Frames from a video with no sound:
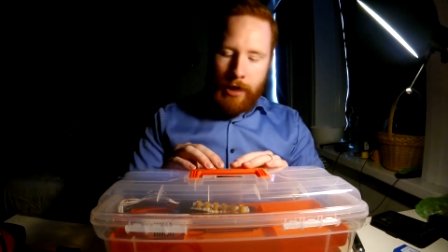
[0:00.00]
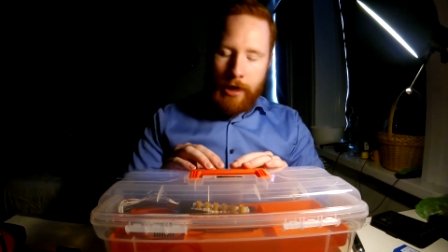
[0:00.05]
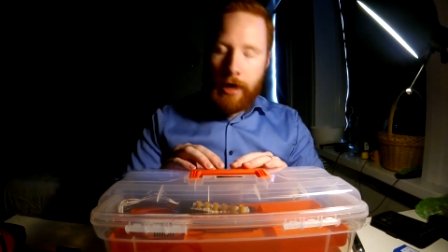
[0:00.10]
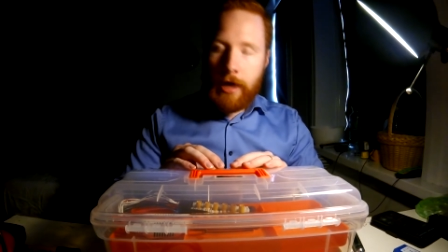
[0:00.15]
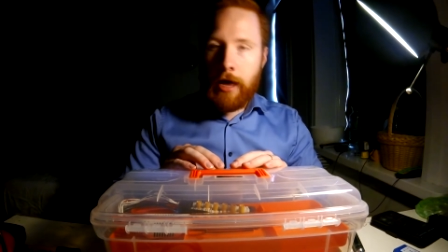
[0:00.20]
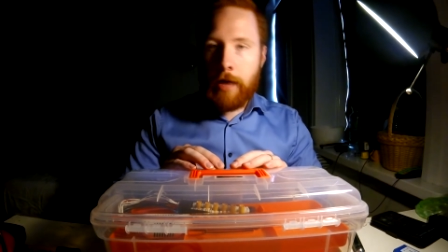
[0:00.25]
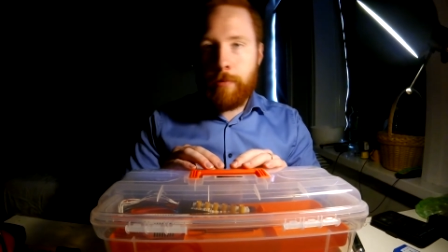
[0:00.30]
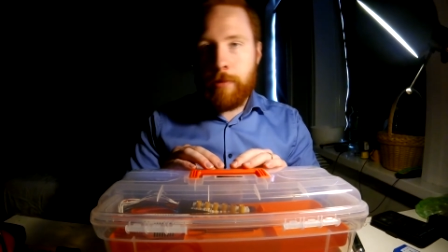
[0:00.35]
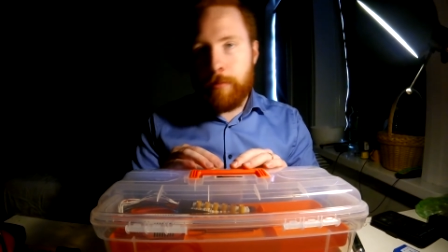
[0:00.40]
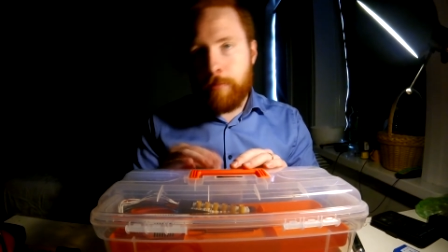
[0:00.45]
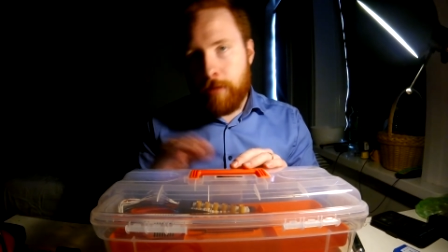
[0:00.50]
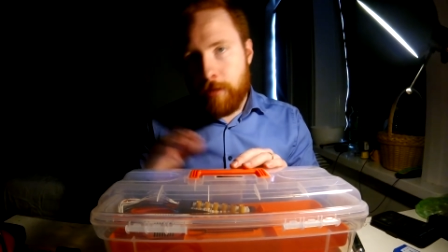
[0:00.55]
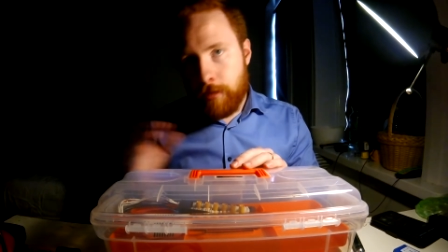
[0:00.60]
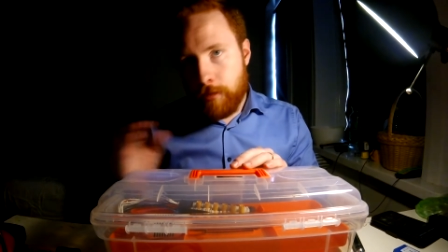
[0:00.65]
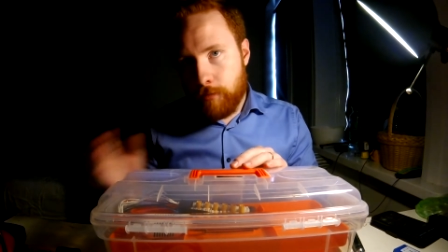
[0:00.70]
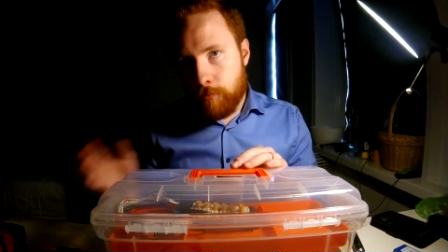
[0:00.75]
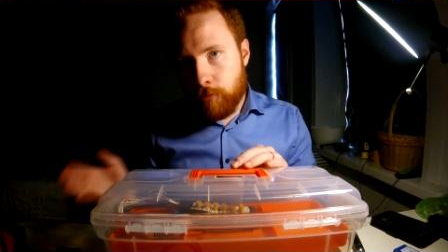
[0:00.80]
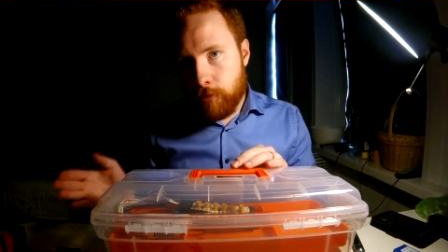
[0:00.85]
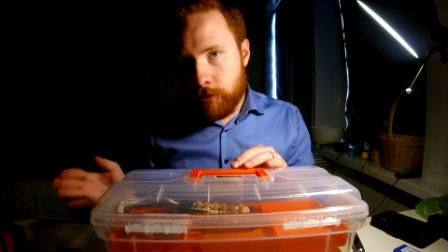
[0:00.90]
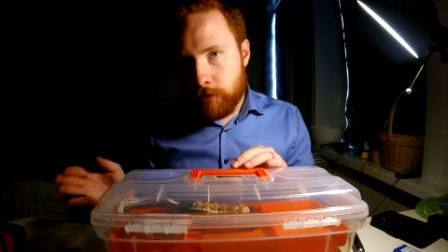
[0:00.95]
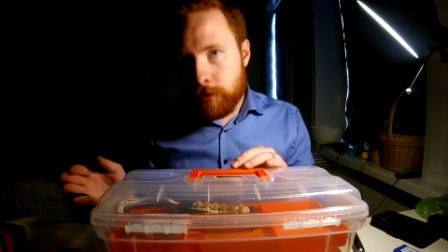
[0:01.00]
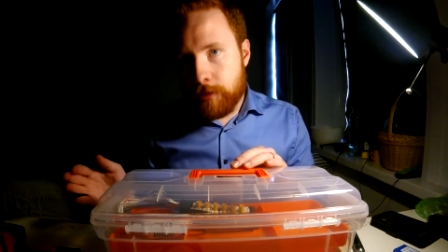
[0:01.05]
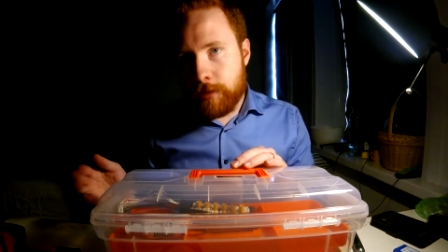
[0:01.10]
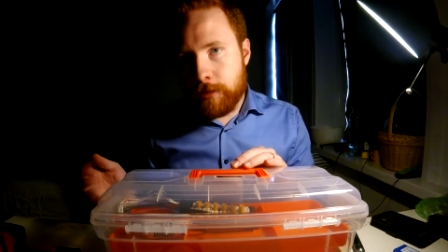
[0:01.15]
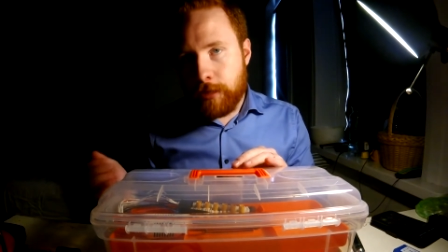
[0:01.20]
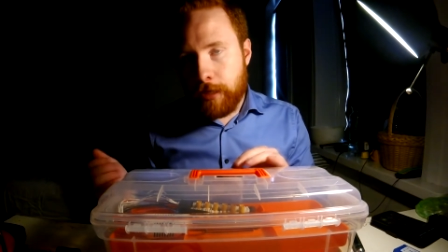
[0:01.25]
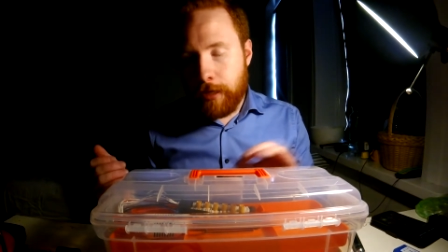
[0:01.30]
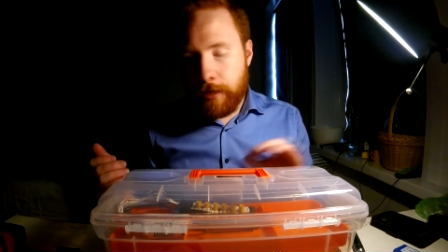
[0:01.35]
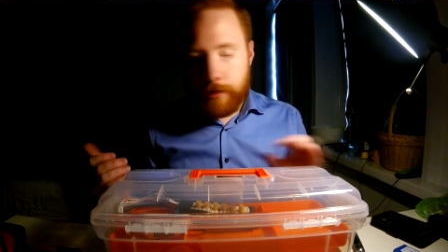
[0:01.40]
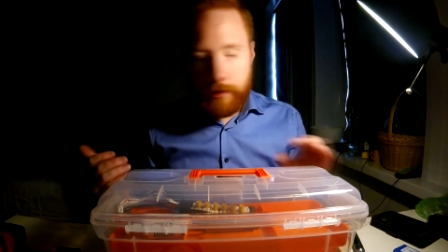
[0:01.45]
Uh, maybe once
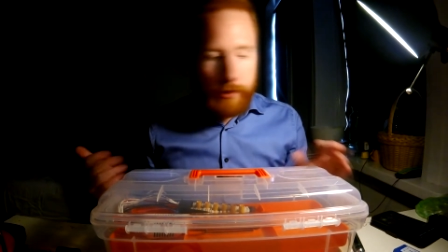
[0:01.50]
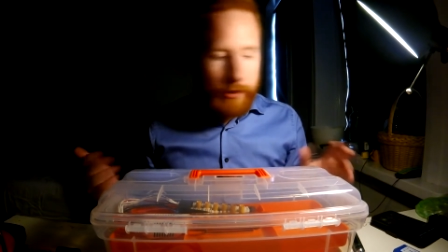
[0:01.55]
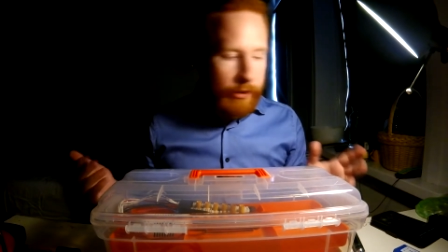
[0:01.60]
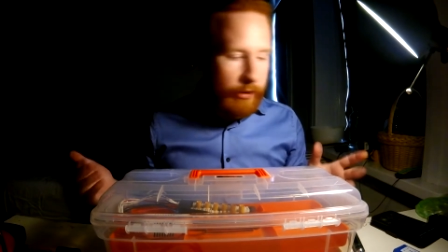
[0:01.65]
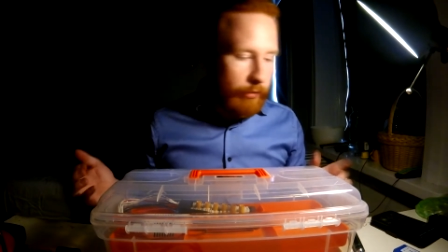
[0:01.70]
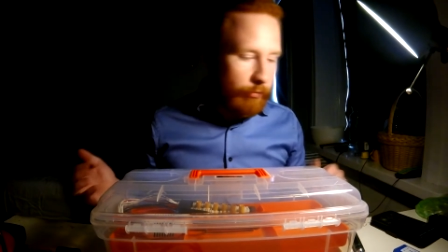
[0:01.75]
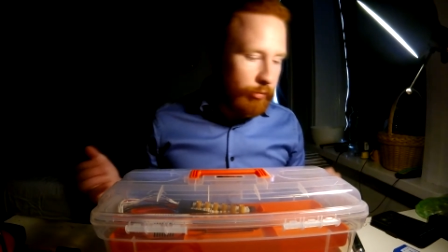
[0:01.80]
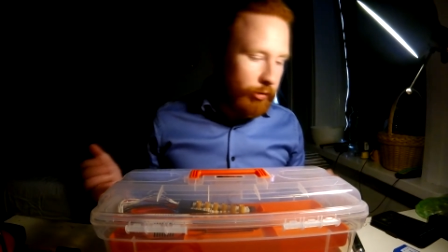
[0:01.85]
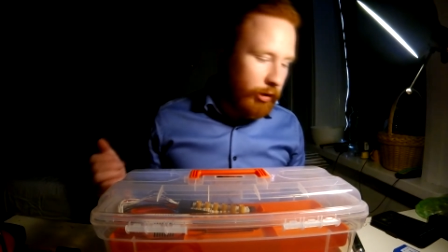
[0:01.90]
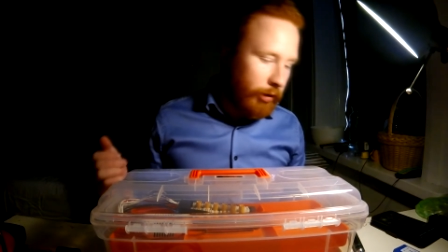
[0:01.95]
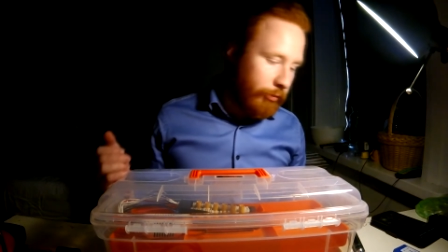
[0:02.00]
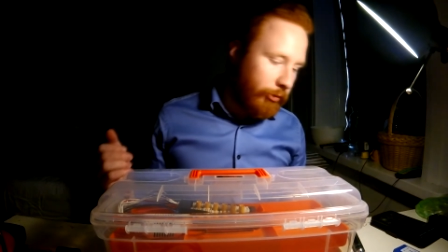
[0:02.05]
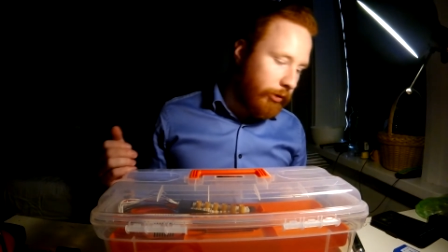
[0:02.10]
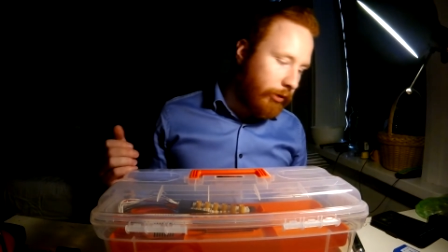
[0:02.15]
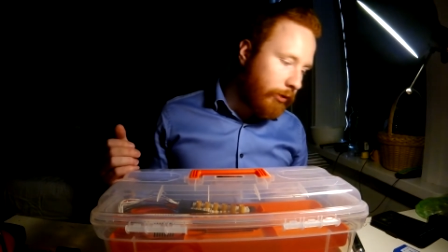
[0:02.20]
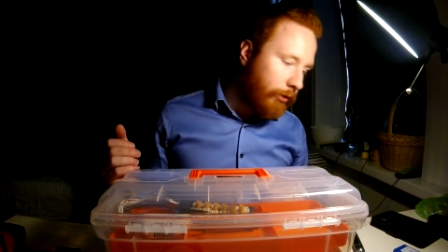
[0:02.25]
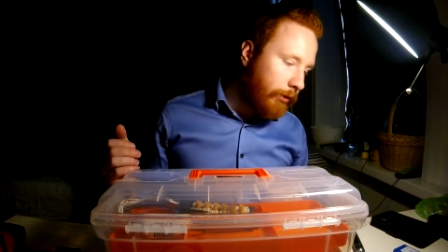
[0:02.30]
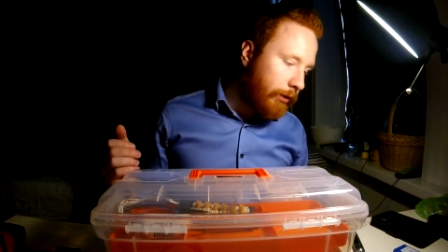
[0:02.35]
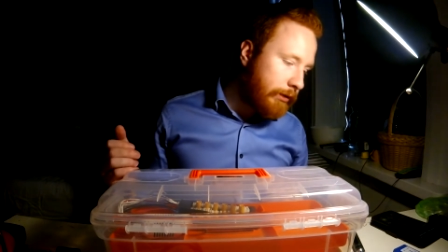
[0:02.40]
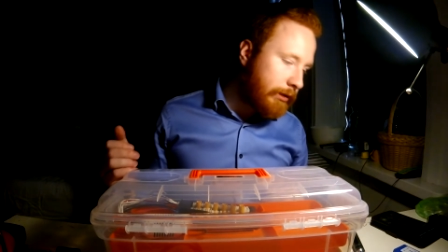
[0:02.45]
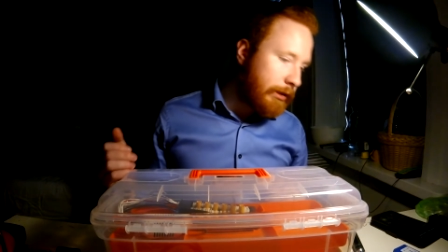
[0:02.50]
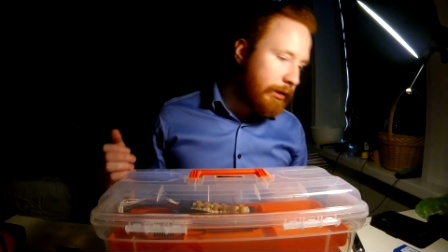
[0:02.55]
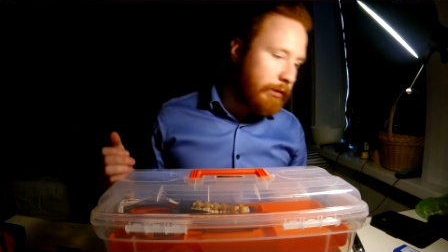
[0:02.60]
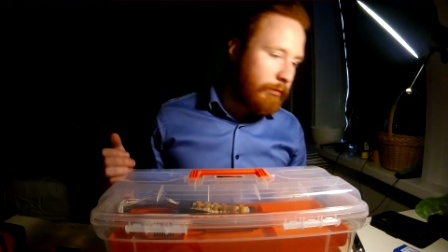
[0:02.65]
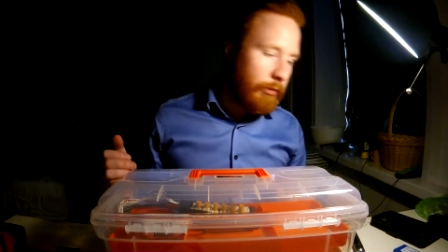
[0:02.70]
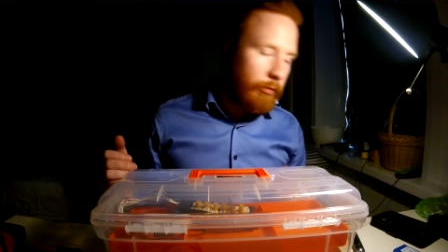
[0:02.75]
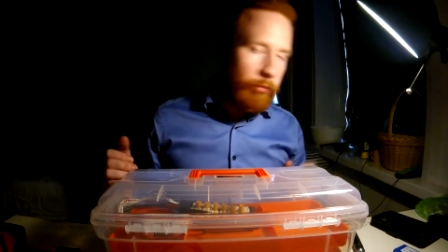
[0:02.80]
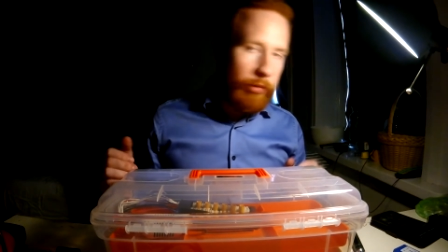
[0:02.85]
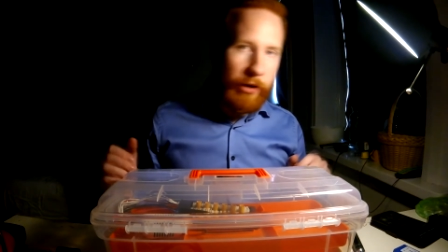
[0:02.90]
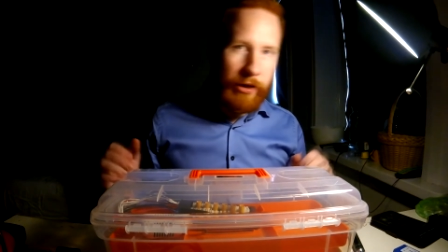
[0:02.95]
I get a proper cooling
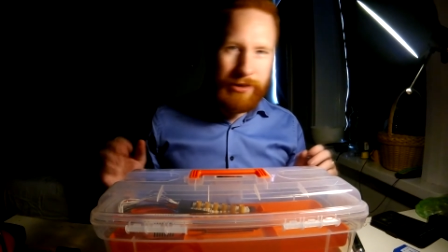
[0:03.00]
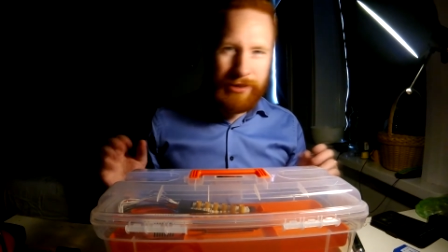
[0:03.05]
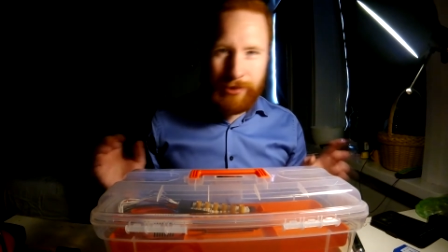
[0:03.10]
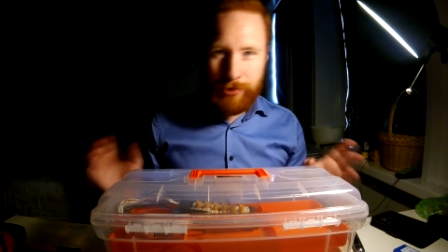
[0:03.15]
system in place,